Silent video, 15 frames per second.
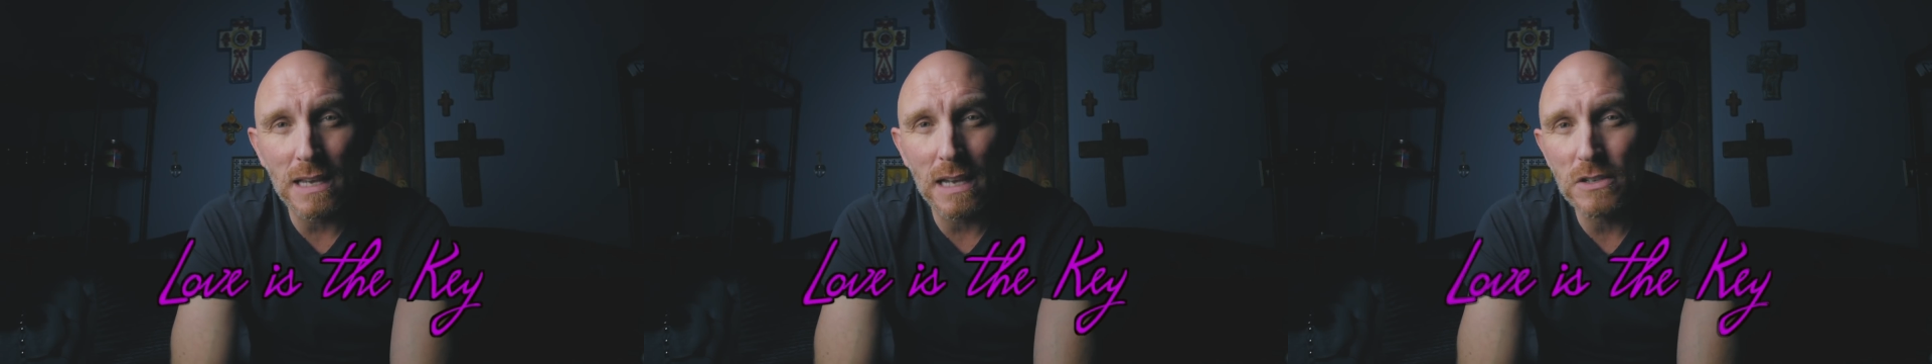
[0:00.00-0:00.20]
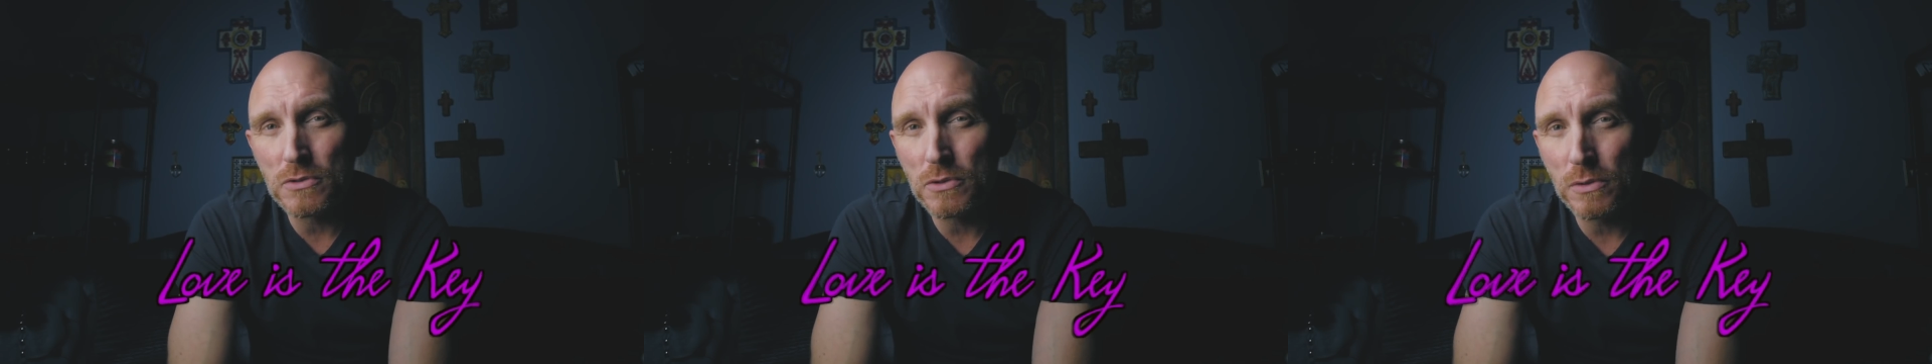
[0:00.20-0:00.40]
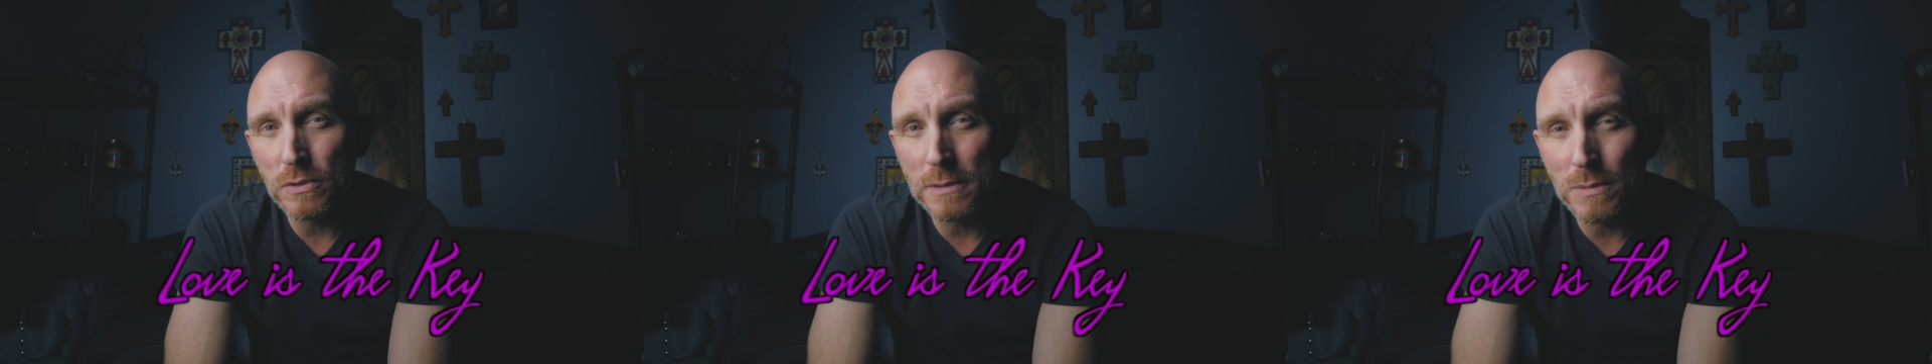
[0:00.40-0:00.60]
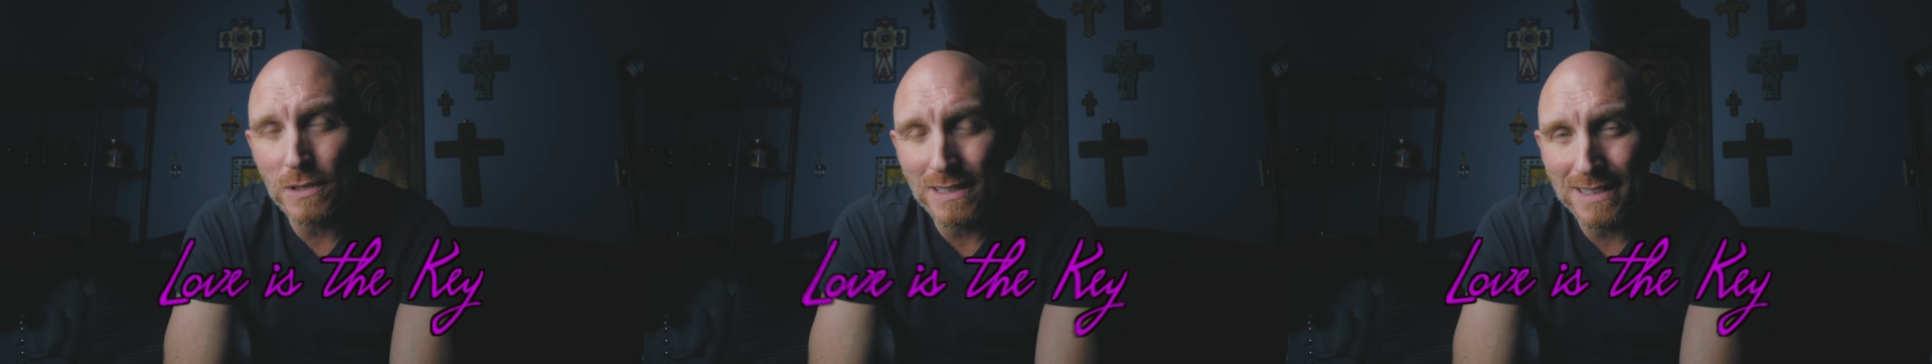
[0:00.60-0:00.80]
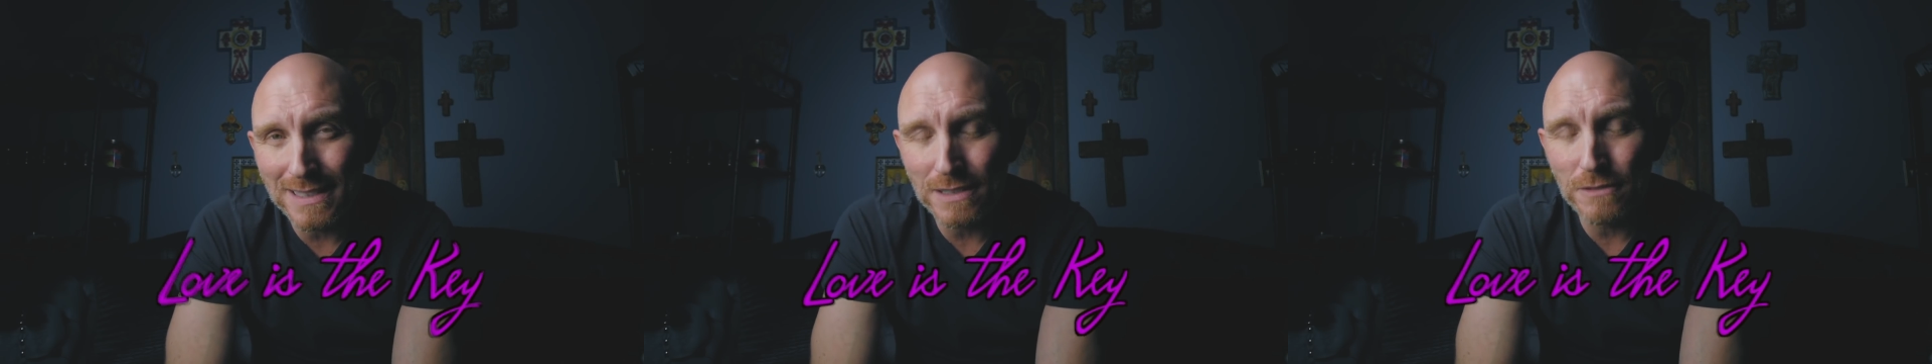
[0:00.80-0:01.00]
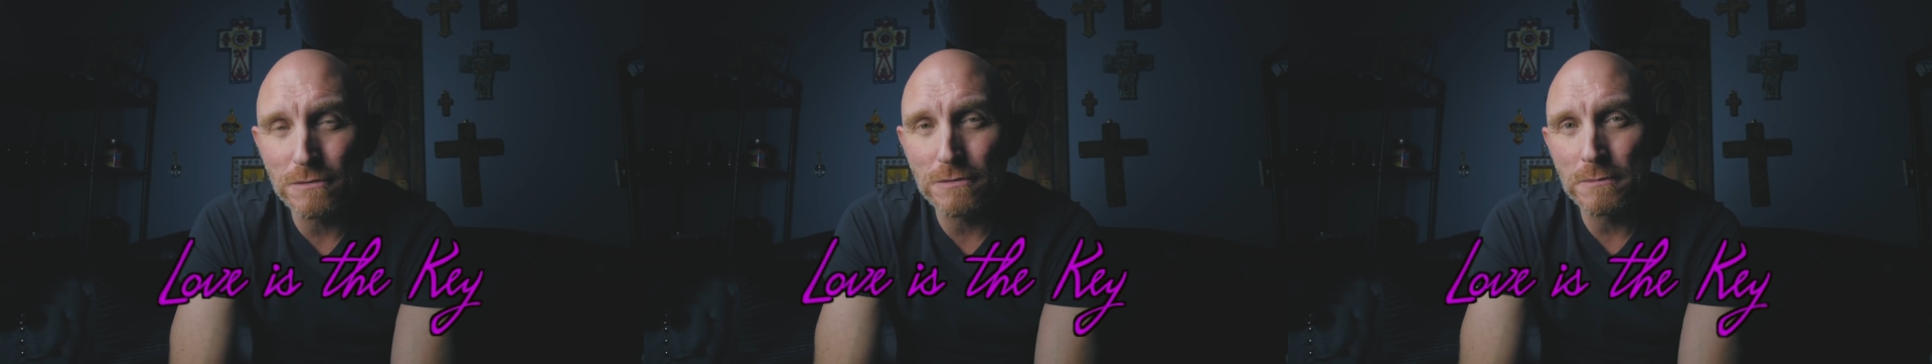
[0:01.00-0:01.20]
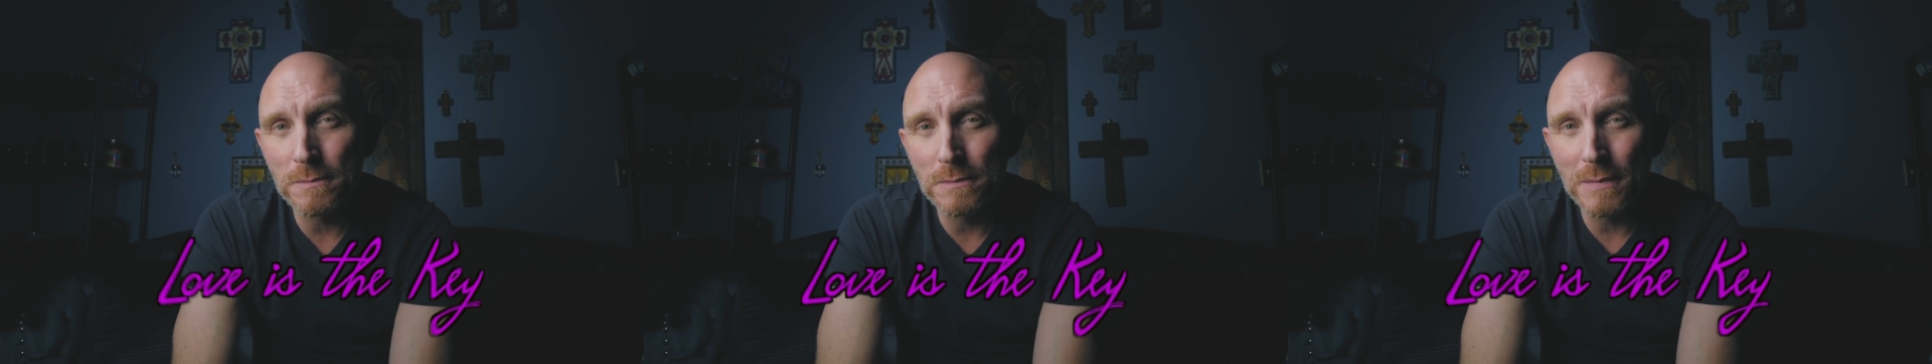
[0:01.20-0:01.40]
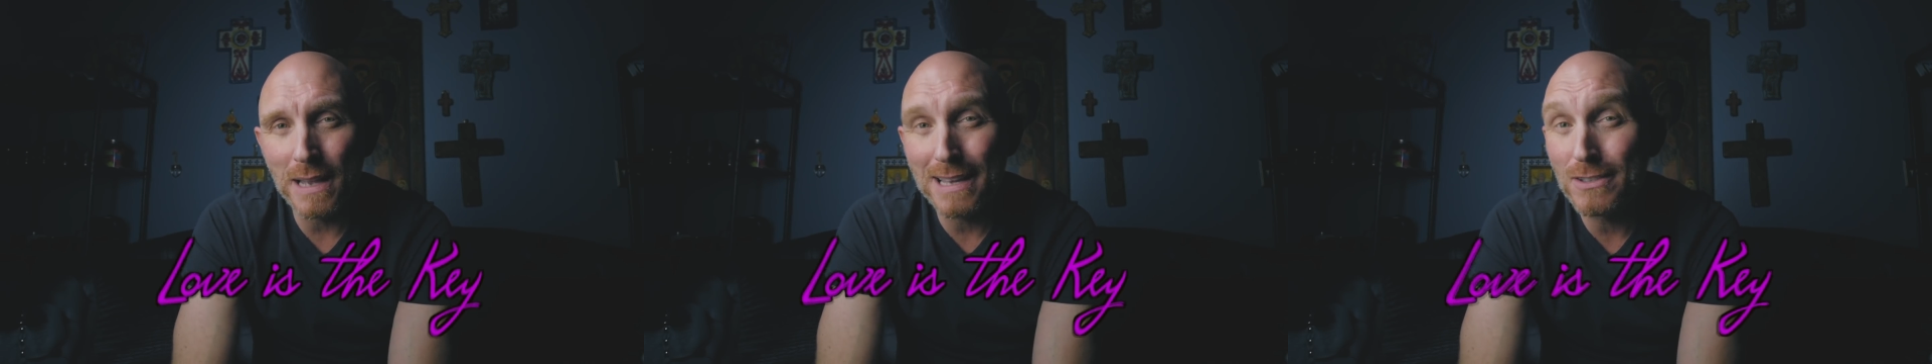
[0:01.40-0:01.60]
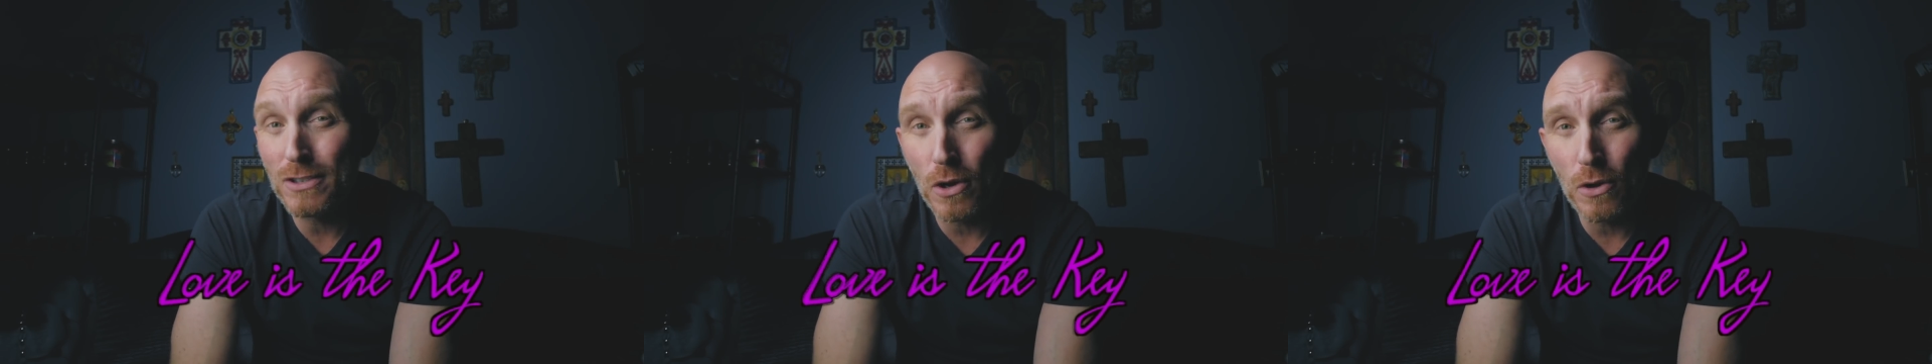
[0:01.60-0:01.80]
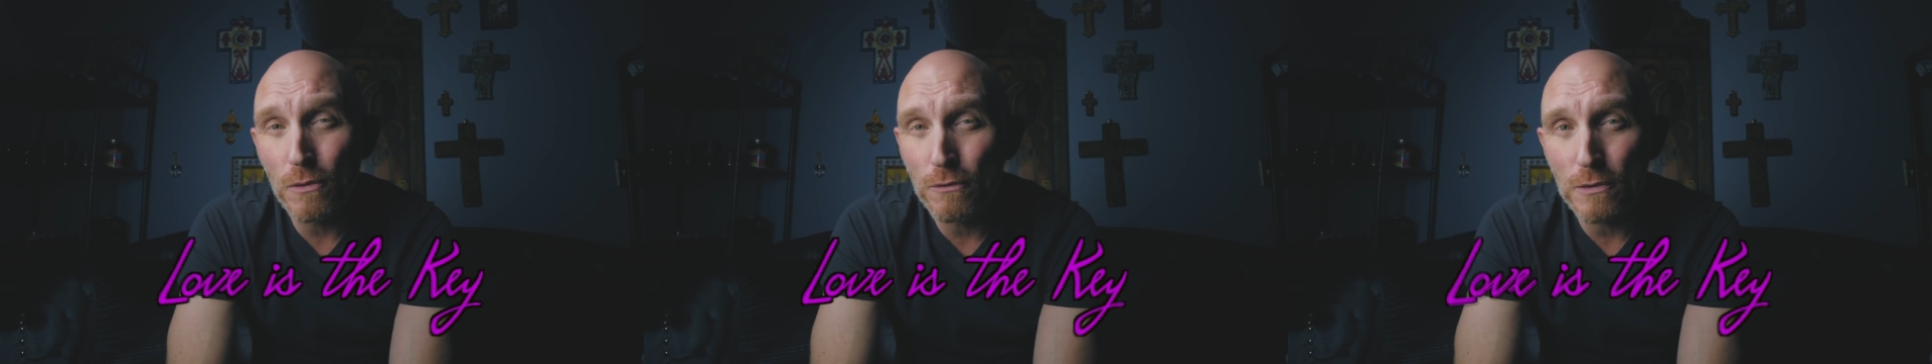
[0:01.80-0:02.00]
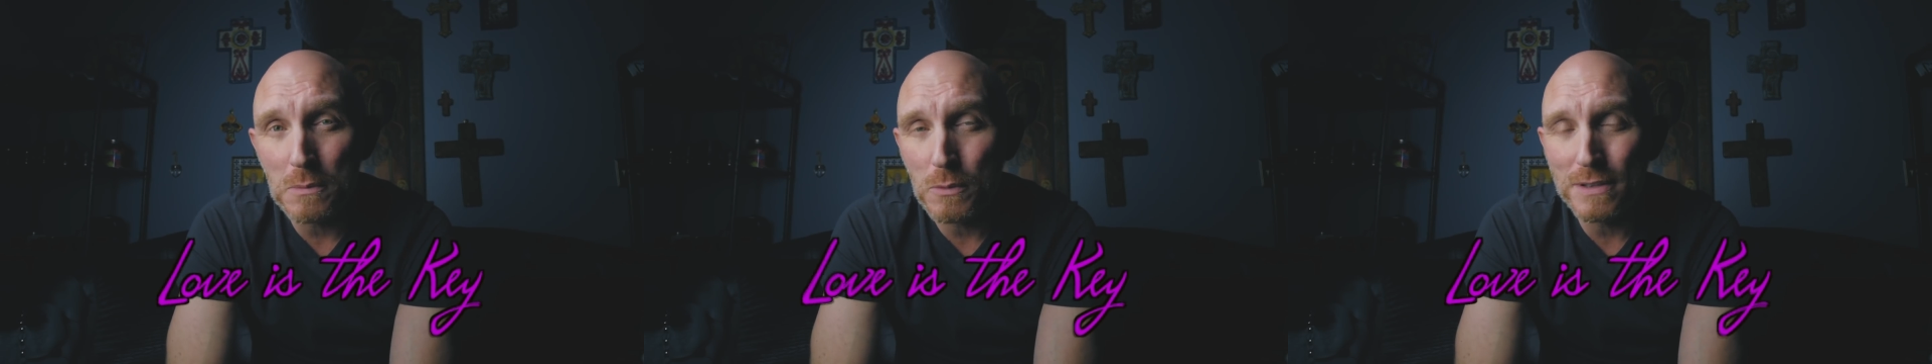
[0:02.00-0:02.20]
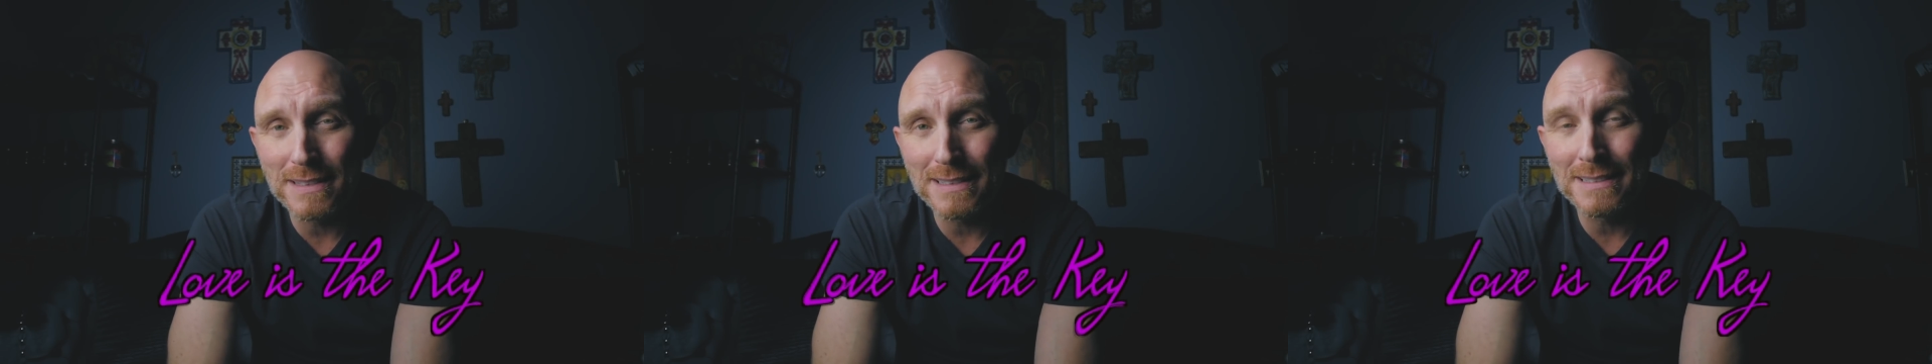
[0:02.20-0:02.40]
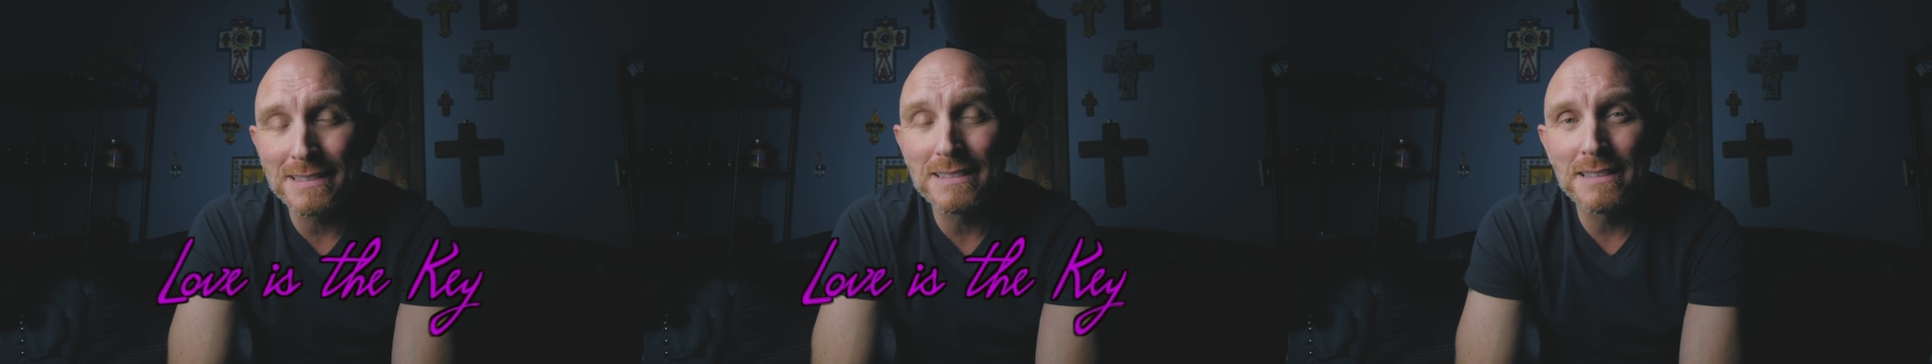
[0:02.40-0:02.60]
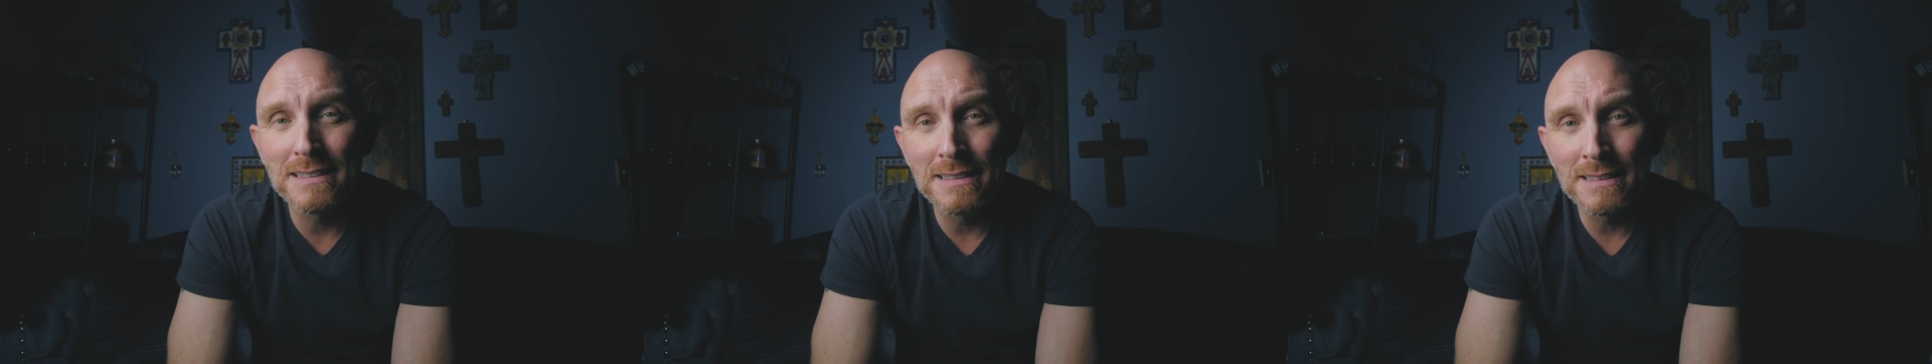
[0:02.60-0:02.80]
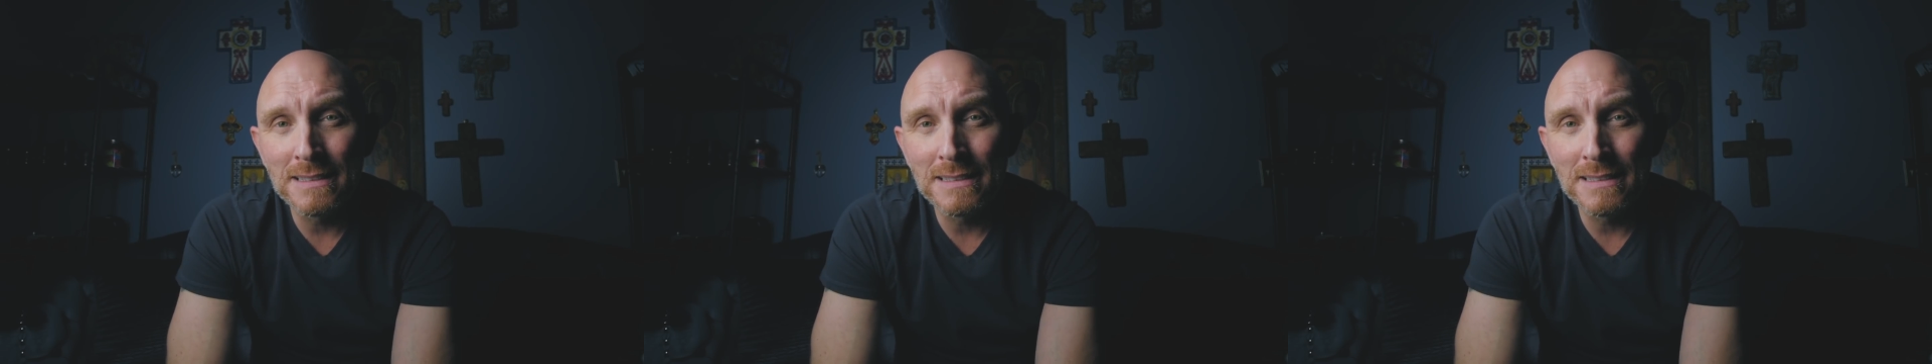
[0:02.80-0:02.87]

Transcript: I truly believe and know from within